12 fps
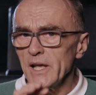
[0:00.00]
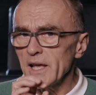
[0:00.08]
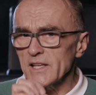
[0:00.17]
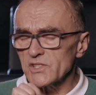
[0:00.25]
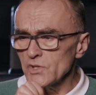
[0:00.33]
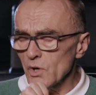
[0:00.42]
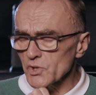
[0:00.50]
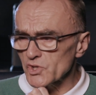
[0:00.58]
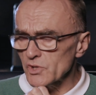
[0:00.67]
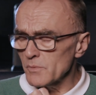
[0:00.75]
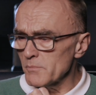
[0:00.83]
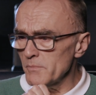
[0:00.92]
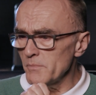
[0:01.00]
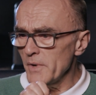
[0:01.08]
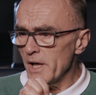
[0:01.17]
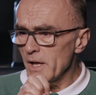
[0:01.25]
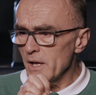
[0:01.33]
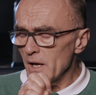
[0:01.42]
It's not some
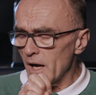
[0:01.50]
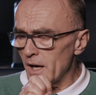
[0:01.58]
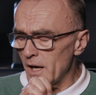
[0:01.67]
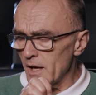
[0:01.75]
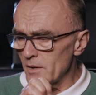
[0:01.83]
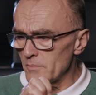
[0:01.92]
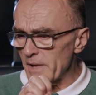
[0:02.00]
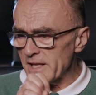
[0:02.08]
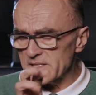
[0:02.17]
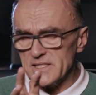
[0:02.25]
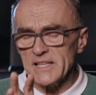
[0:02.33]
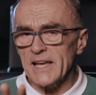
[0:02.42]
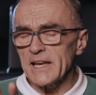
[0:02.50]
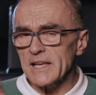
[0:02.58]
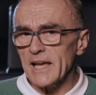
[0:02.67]
entertaining